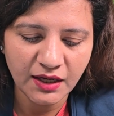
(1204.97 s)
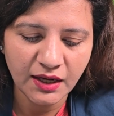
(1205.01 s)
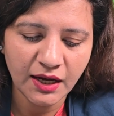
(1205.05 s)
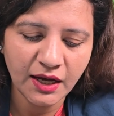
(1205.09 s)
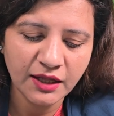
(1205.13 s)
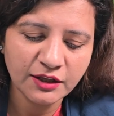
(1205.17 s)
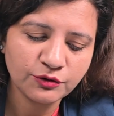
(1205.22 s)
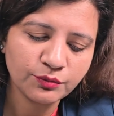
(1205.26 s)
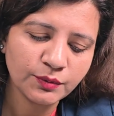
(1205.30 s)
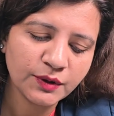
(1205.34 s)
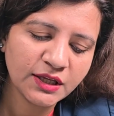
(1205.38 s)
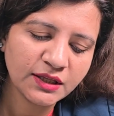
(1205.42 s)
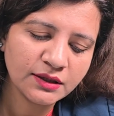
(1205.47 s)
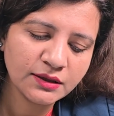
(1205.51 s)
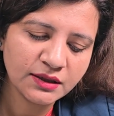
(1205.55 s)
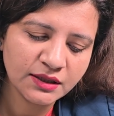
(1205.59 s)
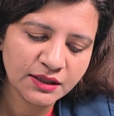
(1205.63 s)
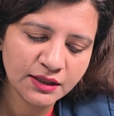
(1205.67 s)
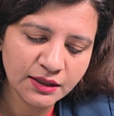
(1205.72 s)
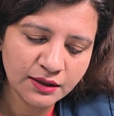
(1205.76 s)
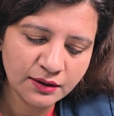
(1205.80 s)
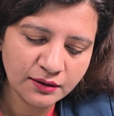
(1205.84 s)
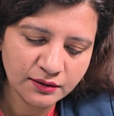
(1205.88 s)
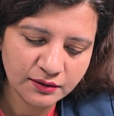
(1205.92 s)
As we can
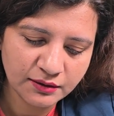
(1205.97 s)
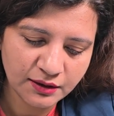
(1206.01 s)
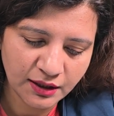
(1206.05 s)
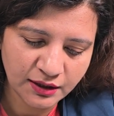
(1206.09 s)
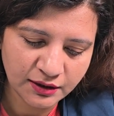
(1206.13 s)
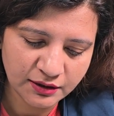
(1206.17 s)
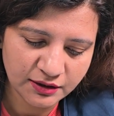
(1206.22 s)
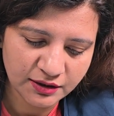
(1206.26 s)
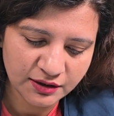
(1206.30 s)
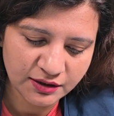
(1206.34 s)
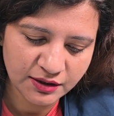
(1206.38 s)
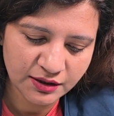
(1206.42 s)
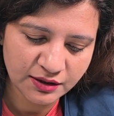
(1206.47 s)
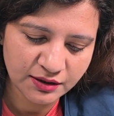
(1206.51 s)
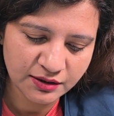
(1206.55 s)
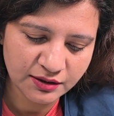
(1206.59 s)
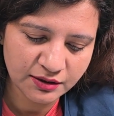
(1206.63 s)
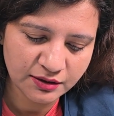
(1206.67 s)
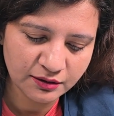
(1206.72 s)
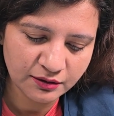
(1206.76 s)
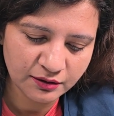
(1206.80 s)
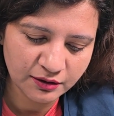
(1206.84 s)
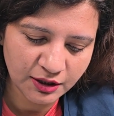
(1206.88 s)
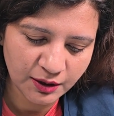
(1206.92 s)
see that this is
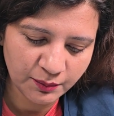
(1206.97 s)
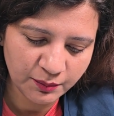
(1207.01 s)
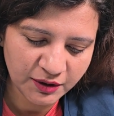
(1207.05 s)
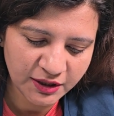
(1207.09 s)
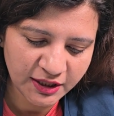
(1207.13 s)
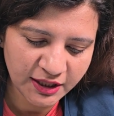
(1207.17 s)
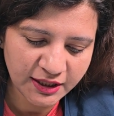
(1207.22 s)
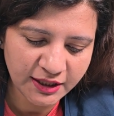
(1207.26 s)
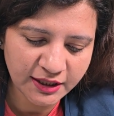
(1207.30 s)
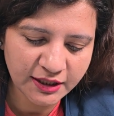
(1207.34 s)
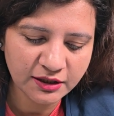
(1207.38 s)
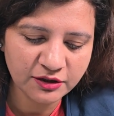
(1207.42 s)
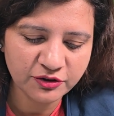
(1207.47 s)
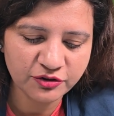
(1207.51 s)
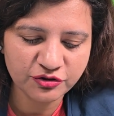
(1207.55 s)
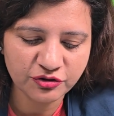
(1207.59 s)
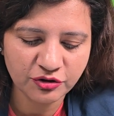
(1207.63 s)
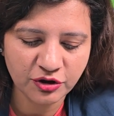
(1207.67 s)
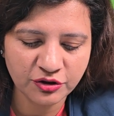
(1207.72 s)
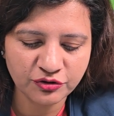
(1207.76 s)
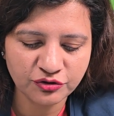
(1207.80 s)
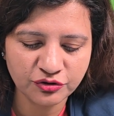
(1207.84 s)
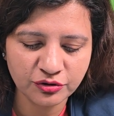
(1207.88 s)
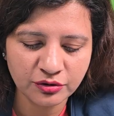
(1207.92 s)
the double helical
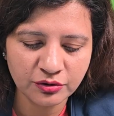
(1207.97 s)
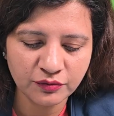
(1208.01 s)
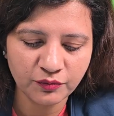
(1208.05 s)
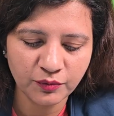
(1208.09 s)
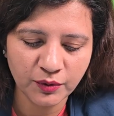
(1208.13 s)
structure.